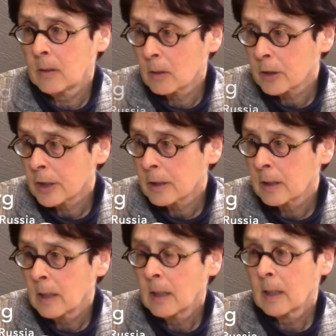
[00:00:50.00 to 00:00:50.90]
Dosht,
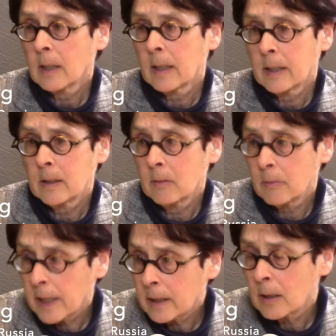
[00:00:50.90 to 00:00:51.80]
like the
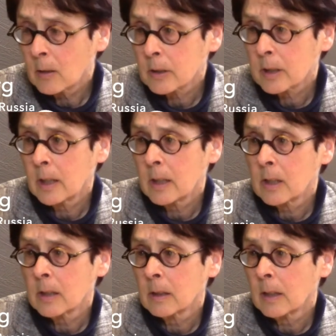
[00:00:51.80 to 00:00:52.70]
radio
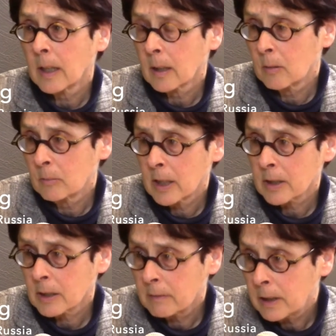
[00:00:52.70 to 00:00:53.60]
station Echo
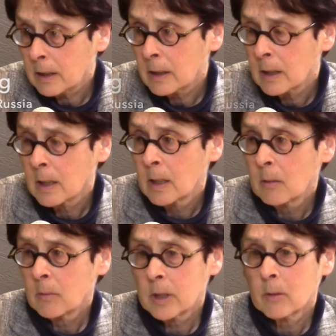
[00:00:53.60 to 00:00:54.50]
Moskvy,
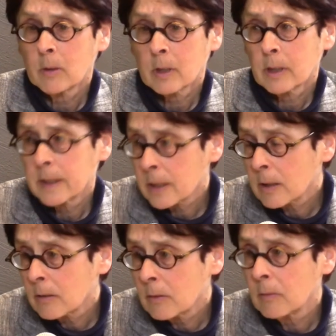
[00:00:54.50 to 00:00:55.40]
which was
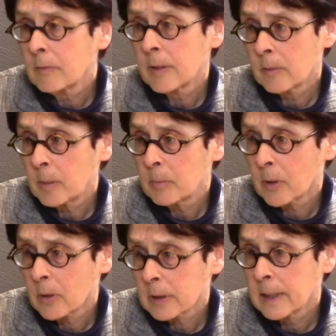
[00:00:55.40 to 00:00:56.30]
listened to very
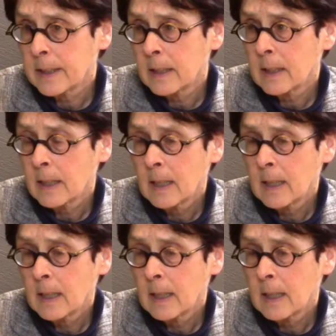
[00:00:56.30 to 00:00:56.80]
broadly.